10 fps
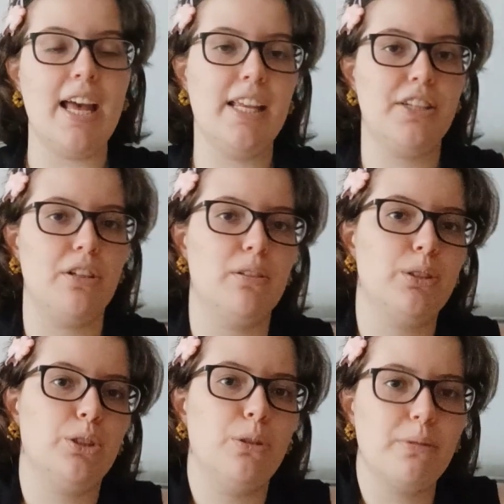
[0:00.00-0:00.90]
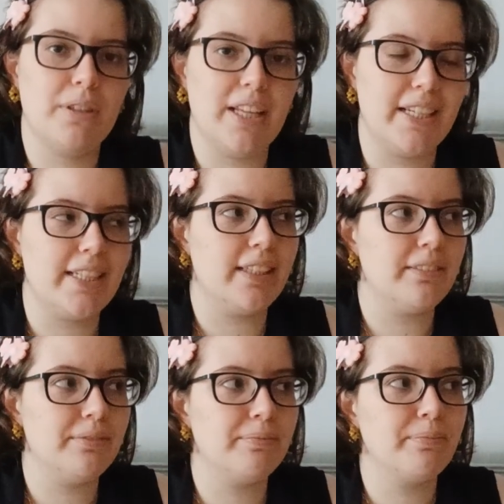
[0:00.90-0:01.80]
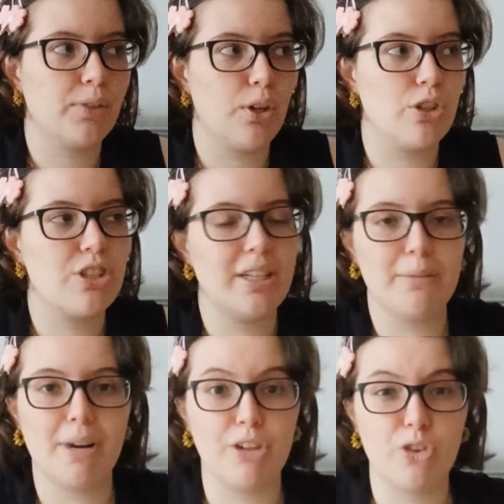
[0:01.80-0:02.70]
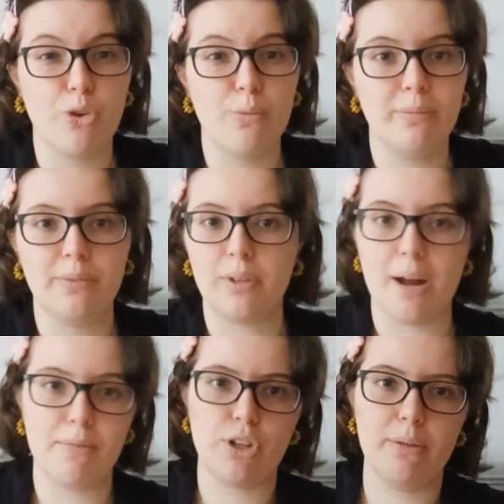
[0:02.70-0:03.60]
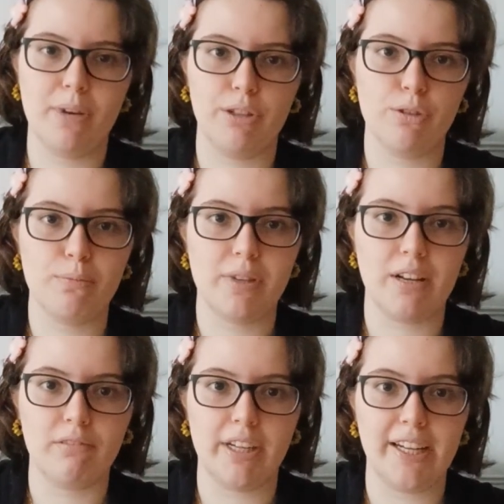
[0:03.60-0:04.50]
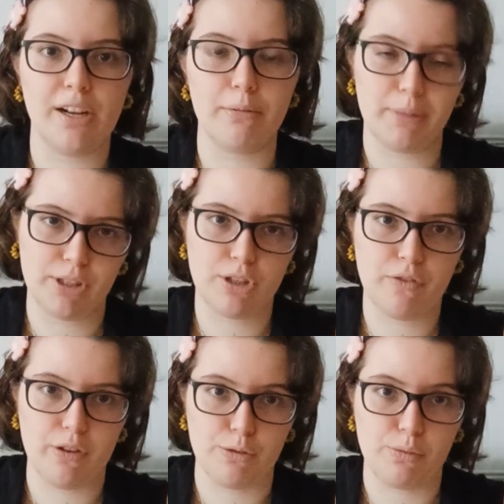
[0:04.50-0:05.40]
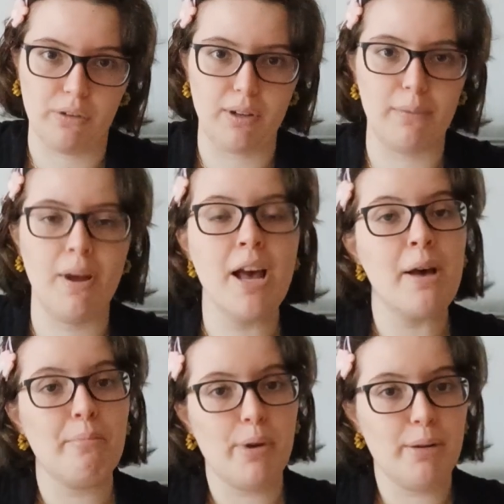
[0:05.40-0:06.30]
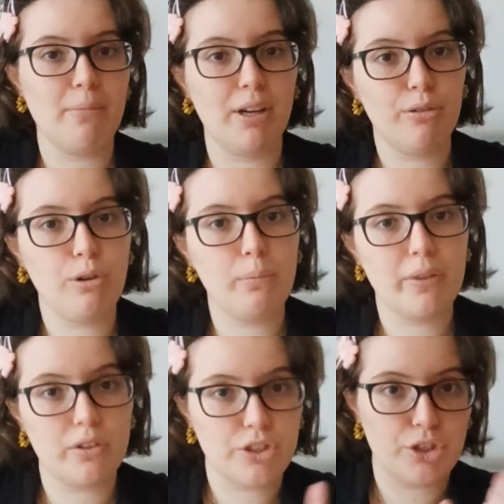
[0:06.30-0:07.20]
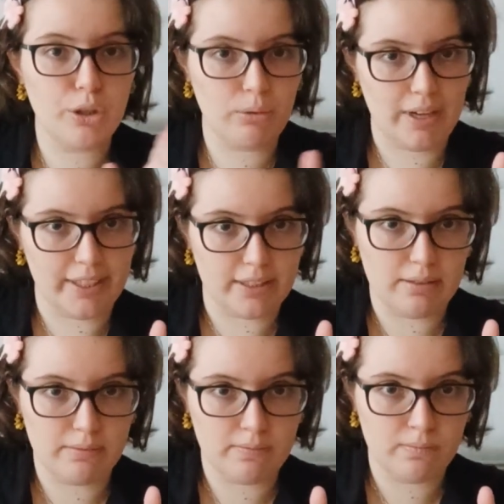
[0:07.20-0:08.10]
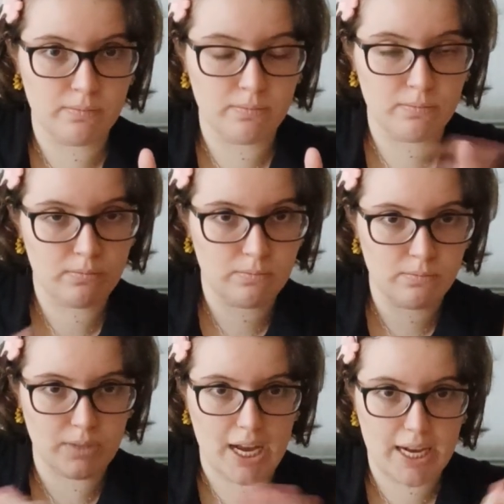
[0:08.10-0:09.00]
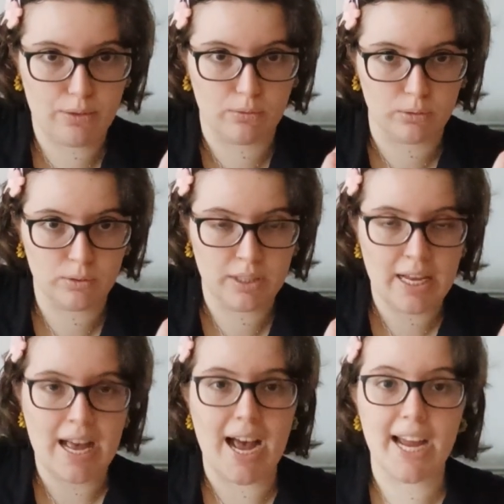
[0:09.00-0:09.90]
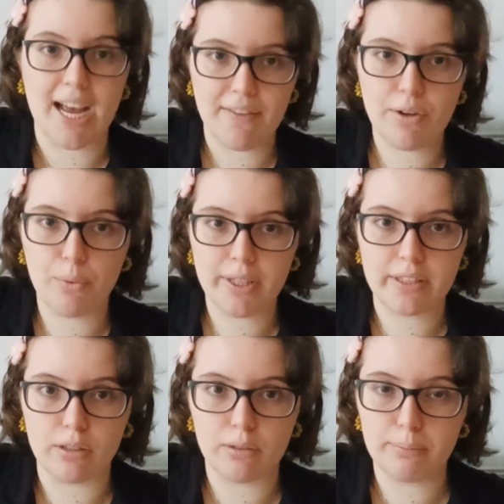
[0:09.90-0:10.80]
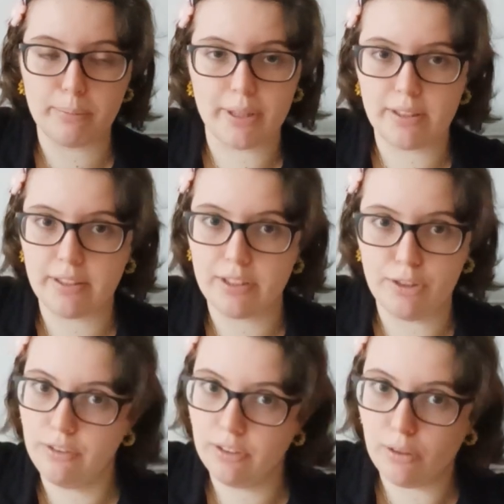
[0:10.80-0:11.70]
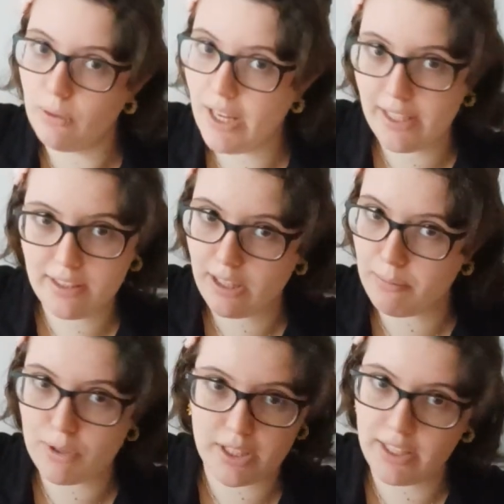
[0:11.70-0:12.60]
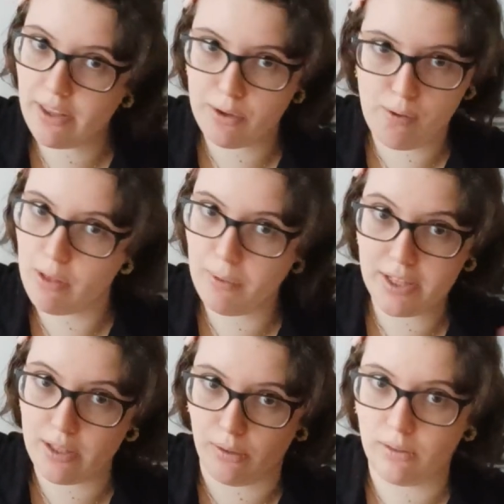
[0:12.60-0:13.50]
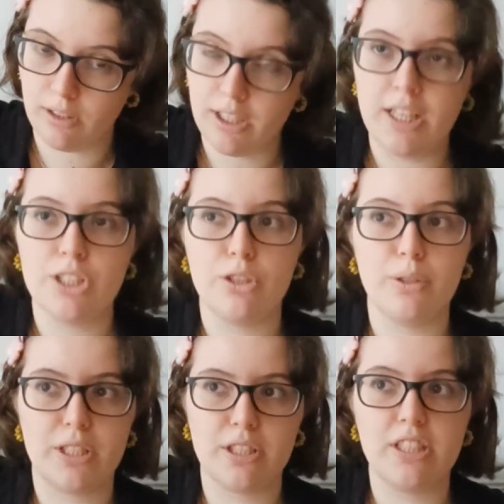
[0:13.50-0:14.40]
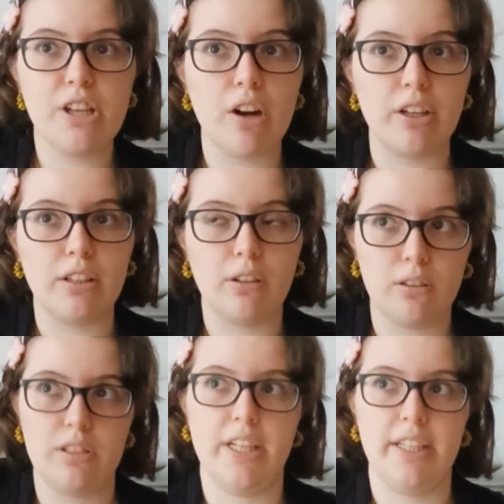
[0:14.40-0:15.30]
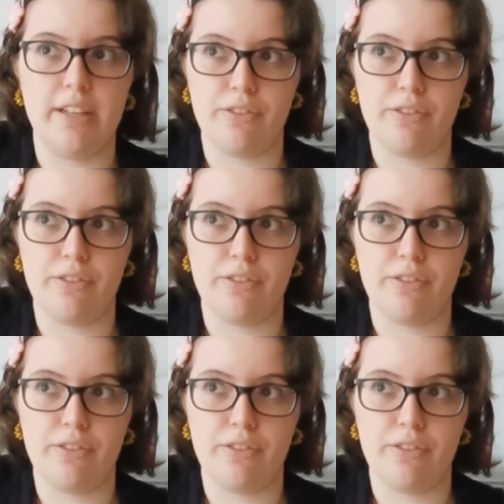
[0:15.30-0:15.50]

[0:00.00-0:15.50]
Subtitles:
and also lighting, because in my room, I'm not in my room right now because of this problem, but in my room there's no light at all. I have a window, but no light comes in through the window, so it's dark all day,